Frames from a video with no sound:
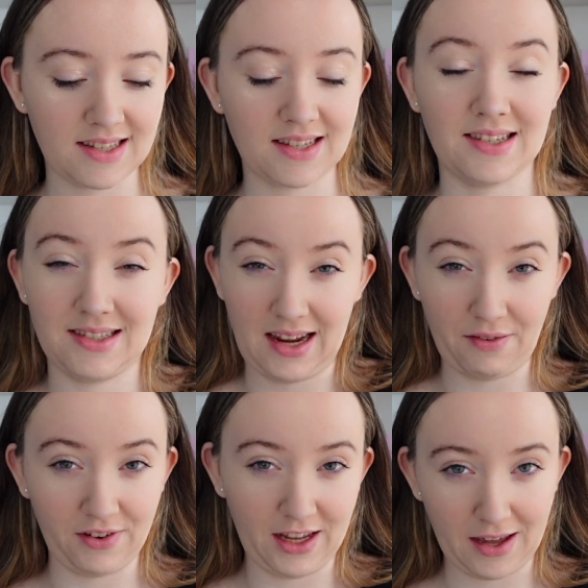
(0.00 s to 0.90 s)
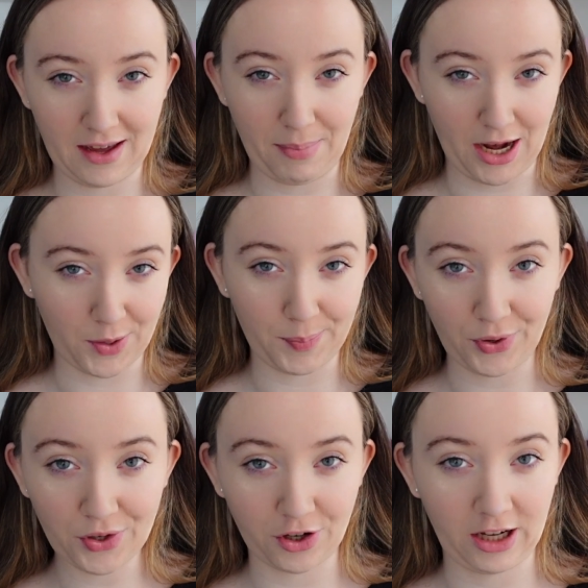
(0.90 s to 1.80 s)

this is definitely a better book,